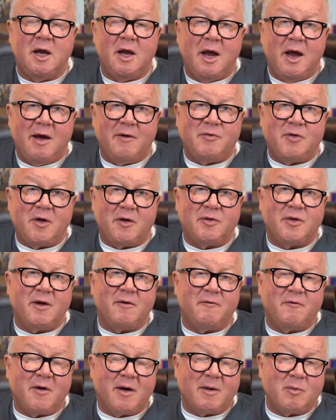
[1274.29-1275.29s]
have thought
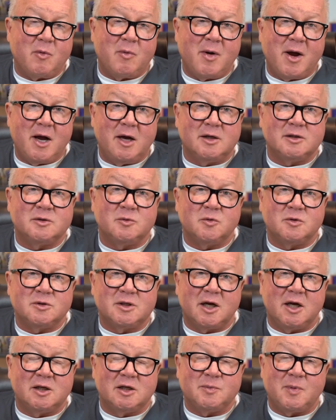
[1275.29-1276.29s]
that fibromyalgia was
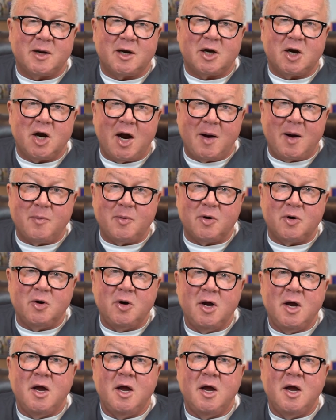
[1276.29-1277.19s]
caused by copper